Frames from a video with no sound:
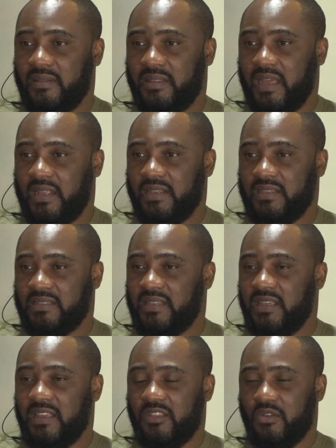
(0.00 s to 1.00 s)
that is the
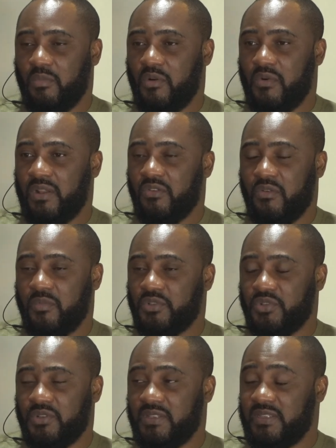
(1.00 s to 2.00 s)
number one
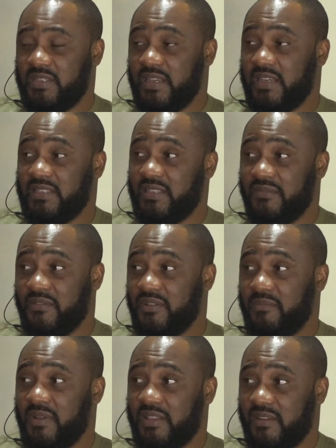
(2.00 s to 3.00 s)
opportunity I see for
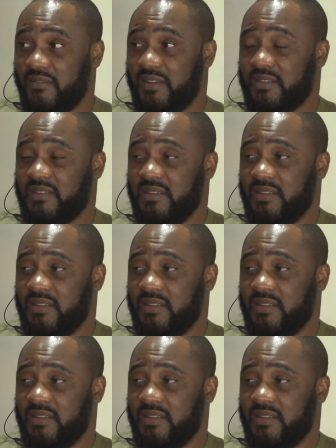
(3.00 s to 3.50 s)
the metaverse.